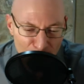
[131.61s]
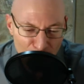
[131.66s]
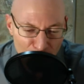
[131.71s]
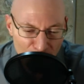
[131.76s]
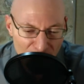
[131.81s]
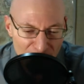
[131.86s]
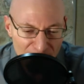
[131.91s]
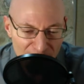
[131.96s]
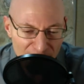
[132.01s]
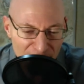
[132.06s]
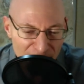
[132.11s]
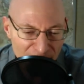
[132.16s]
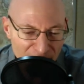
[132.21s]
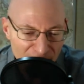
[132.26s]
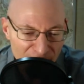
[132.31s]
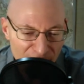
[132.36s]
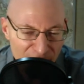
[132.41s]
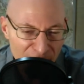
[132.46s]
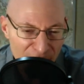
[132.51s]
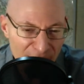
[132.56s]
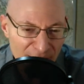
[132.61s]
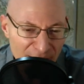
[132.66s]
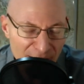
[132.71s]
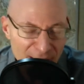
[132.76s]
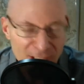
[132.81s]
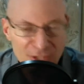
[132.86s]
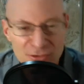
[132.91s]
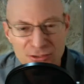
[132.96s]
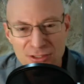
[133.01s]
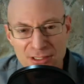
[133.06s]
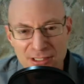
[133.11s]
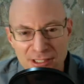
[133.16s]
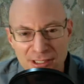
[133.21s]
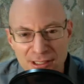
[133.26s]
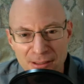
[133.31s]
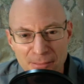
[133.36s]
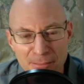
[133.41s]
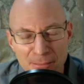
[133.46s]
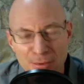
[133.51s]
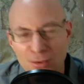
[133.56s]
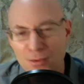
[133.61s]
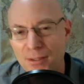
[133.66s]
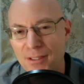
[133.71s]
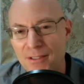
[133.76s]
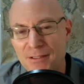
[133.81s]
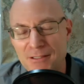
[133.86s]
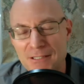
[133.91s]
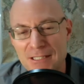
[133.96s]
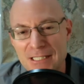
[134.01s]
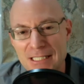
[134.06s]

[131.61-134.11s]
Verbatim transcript: raise a very interesting point,